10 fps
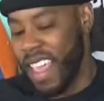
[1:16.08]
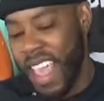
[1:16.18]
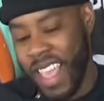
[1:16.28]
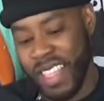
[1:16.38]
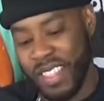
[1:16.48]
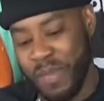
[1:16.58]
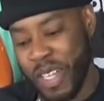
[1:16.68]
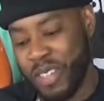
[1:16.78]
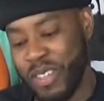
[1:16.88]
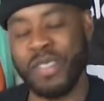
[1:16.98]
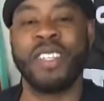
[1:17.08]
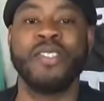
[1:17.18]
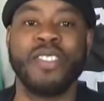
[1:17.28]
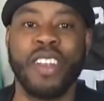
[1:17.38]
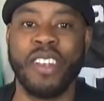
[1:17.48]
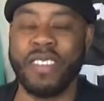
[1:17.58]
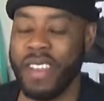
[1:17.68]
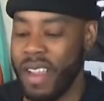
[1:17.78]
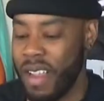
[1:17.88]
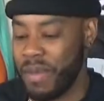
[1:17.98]
But you do need a shirt.
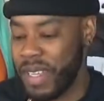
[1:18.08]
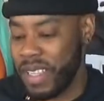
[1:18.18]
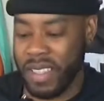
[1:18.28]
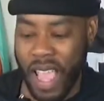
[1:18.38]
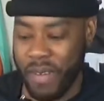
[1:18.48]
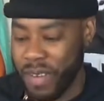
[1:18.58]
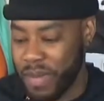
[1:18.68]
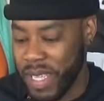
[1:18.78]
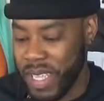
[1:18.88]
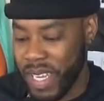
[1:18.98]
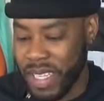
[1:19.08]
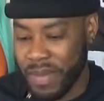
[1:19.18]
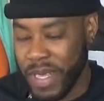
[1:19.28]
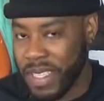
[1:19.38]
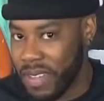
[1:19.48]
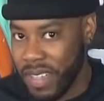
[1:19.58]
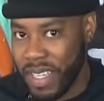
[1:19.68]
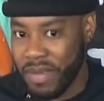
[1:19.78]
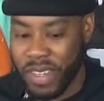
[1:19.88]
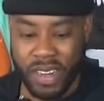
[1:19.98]
It doesn't have to be an expensive
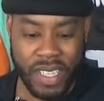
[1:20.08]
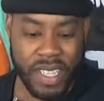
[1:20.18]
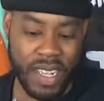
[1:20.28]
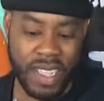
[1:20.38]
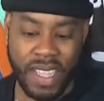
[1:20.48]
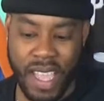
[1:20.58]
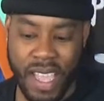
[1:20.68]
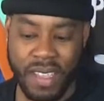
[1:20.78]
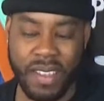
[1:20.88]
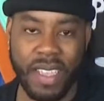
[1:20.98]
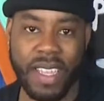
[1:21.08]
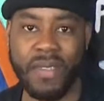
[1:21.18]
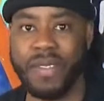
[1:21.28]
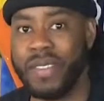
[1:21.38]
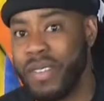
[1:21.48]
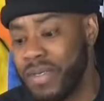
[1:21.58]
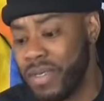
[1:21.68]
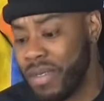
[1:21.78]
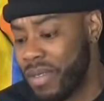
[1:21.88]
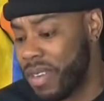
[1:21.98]
denim shirt or anything like that. You can get it from the thrift
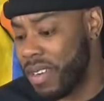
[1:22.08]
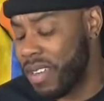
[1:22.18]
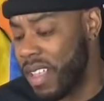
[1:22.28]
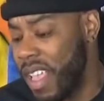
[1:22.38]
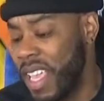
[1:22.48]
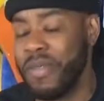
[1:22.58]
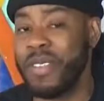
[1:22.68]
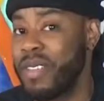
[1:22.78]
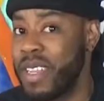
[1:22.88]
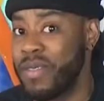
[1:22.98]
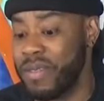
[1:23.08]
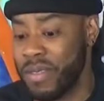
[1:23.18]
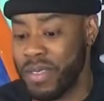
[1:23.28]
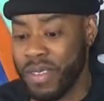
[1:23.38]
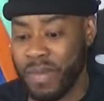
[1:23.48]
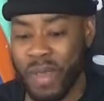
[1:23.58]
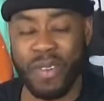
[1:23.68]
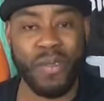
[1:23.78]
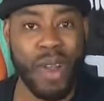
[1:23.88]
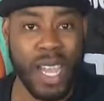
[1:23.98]
store. If you do get it from the thrift store, you may
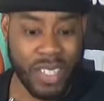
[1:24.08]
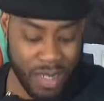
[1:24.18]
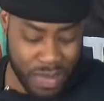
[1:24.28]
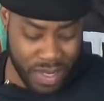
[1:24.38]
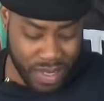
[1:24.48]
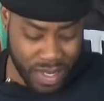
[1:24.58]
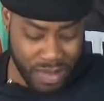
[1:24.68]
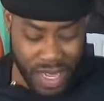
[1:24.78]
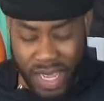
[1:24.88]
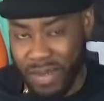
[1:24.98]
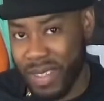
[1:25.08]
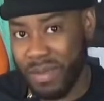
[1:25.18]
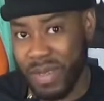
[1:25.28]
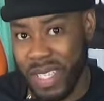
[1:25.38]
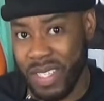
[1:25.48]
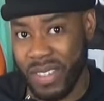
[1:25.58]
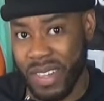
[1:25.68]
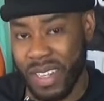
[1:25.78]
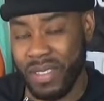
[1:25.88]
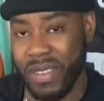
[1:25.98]
want to wash it, because sometimes when you bleach
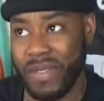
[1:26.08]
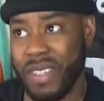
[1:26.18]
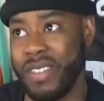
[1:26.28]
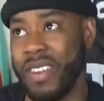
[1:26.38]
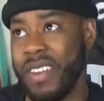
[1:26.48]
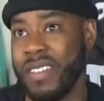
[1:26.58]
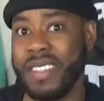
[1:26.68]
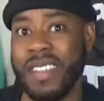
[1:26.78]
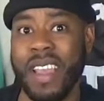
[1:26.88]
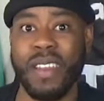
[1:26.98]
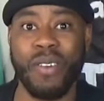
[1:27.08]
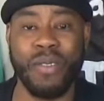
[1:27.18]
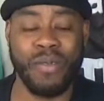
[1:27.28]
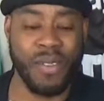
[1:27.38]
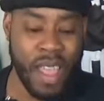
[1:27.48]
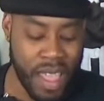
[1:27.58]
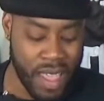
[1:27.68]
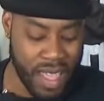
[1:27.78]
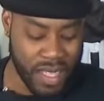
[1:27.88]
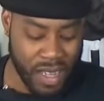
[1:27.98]
a thrifted shirt that's kind of old,
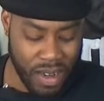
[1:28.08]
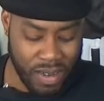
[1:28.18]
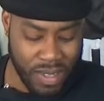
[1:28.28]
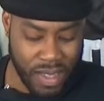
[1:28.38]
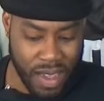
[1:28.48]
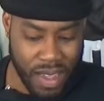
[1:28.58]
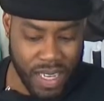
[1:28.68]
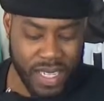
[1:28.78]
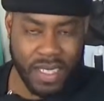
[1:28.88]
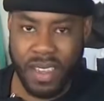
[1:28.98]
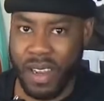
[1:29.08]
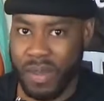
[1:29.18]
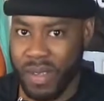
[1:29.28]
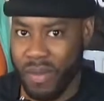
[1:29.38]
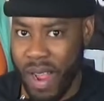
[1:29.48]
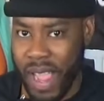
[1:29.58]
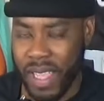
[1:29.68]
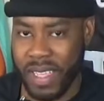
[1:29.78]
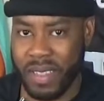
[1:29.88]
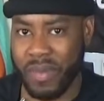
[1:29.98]
it doesn't turn really
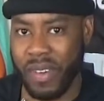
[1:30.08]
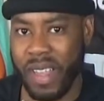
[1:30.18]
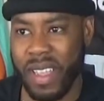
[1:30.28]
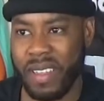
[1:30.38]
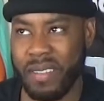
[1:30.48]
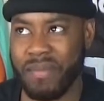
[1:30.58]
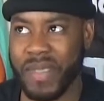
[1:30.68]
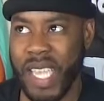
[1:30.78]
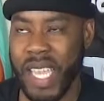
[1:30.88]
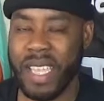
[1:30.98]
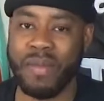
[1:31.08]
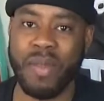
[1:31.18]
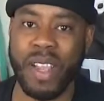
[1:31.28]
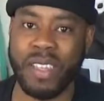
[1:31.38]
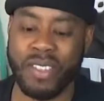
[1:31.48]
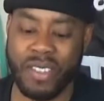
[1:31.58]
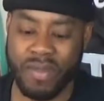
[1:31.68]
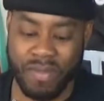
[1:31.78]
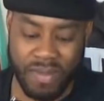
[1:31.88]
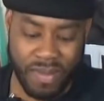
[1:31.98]
white. It's more like a tan,
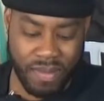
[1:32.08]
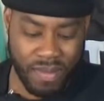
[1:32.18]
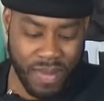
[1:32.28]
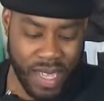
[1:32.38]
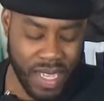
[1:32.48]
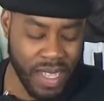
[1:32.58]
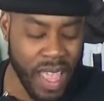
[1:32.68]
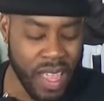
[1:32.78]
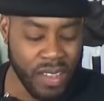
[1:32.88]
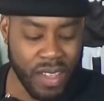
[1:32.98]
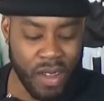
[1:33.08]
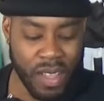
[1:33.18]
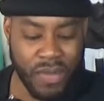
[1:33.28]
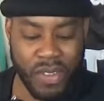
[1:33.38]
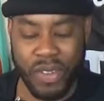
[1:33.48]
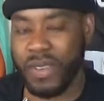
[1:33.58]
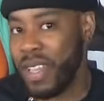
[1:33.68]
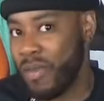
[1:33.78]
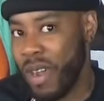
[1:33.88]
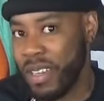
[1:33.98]
brownish thing. So if you do
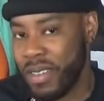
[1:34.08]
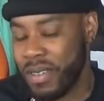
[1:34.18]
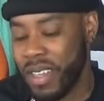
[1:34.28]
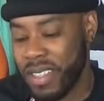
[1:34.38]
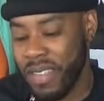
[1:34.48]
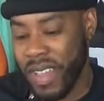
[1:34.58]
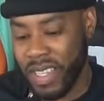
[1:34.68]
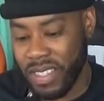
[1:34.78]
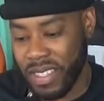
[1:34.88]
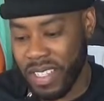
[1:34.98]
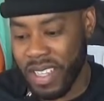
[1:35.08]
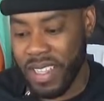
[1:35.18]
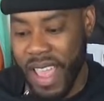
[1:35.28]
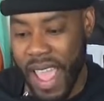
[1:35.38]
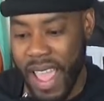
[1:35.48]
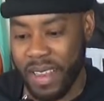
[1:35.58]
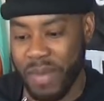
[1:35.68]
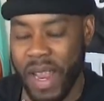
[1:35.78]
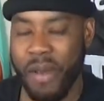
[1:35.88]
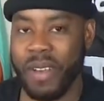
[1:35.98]
get one new, there's advantages to that,
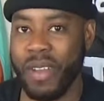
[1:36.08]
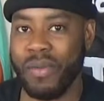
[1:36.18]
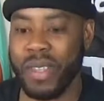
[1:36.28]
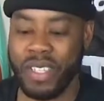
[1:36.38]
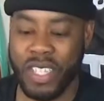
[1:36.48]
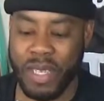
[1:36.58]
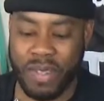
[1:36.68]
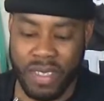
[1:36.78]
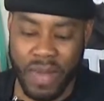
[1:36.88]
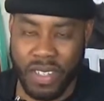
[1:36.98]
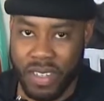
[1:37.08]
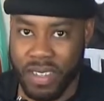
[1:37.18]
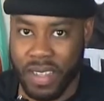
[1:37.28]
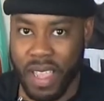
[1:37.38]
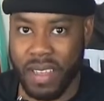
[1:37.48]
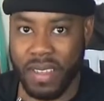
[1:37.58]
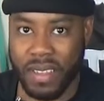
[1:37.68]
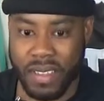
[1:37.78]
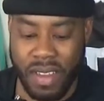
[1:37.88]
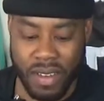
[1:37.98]
but I would go really cheap. Just make sure it's like a
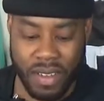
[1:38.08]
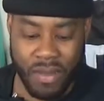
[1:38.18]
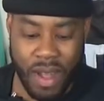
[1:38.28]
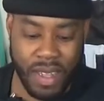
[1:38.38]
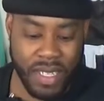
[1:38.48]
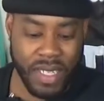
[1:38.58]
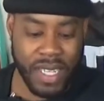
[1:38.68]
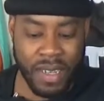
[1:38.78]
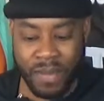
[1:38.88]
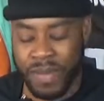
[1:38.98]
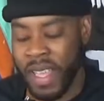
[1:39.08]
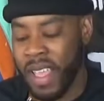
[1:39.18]
good, sturdy, quality denim.